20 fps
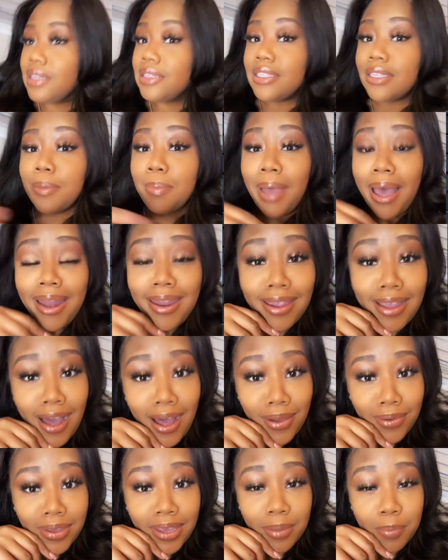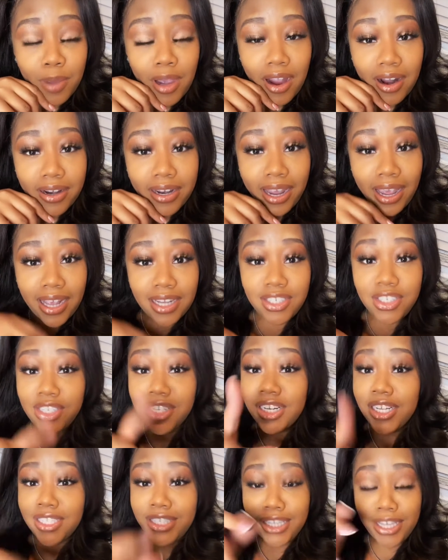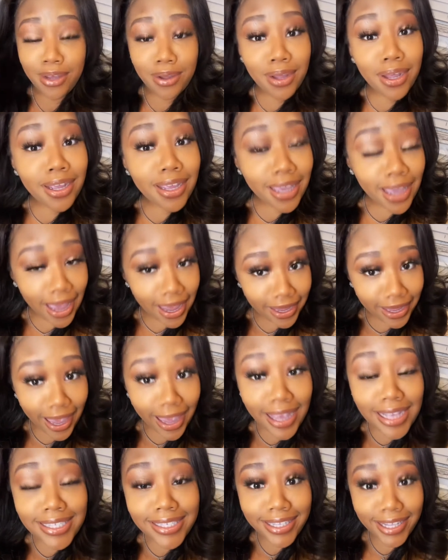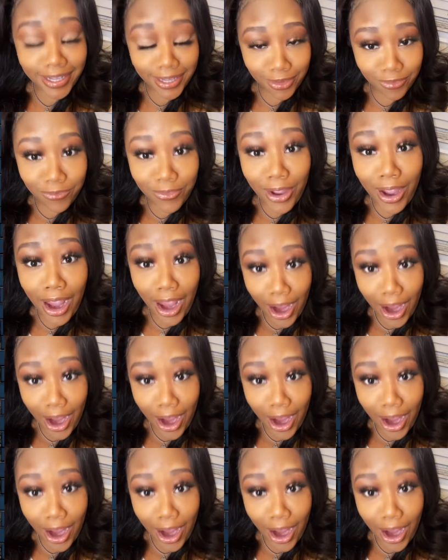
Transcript: Somebody call Kim Kardashian and tell her Kanye is looking for